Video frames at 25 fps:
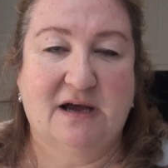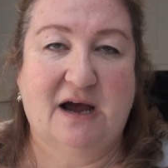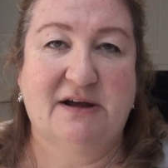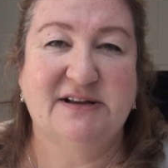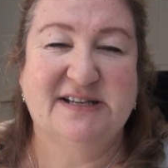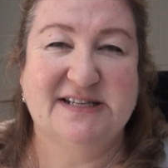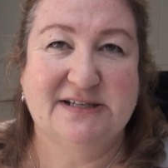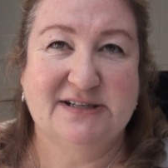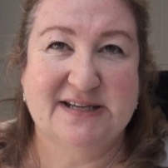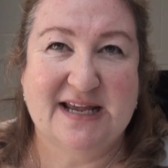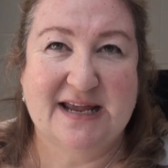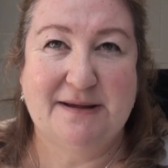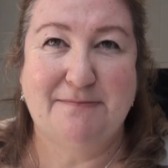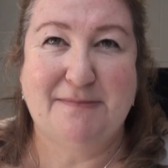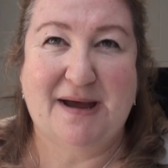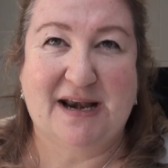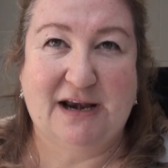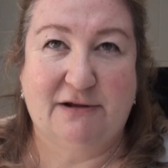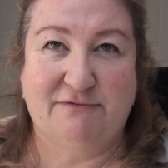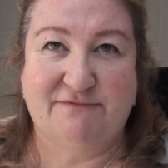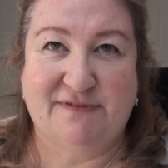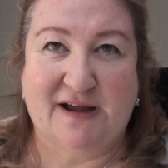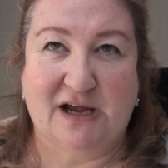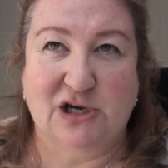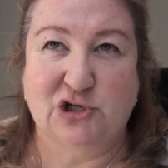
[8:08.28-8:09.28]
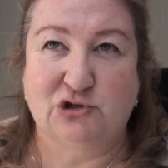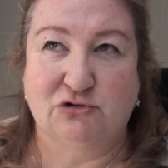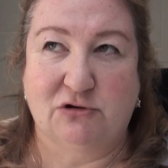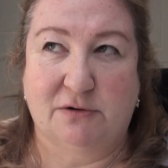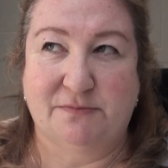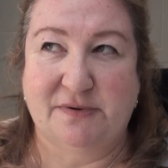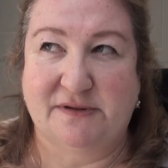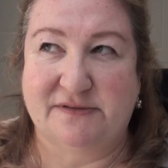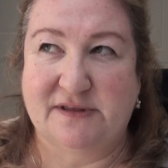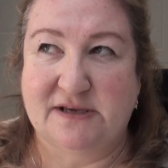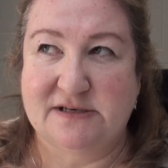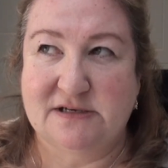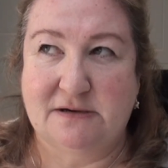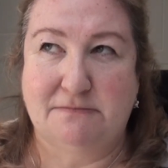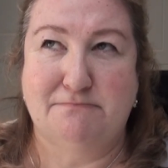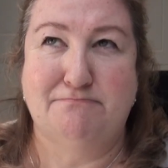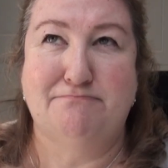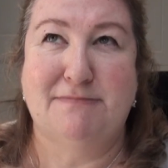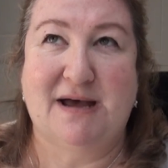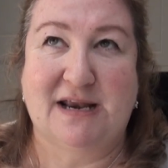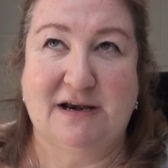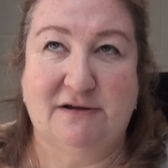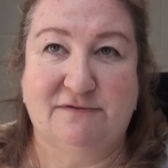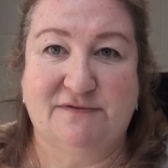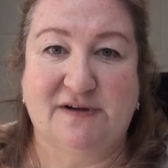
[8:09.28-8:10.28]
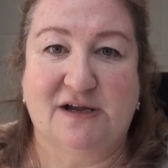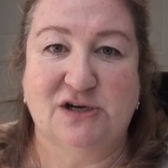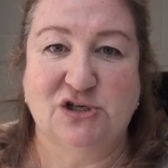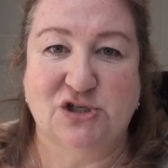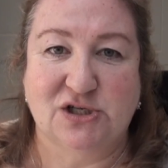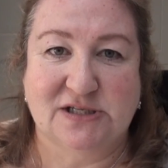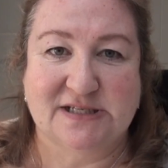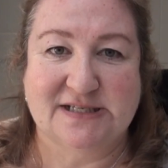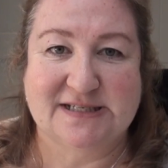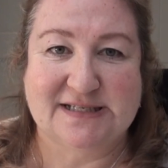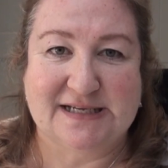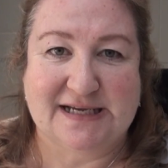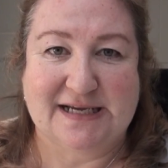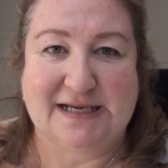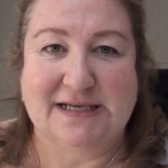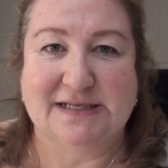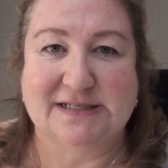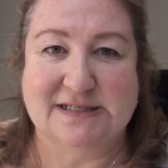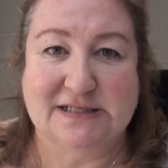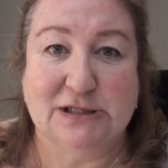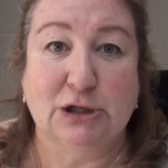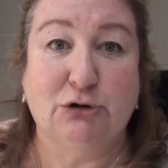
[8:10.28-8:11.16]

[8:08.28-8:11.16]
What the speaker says: I'd say manufacturer, but they don't manufacture the seeds.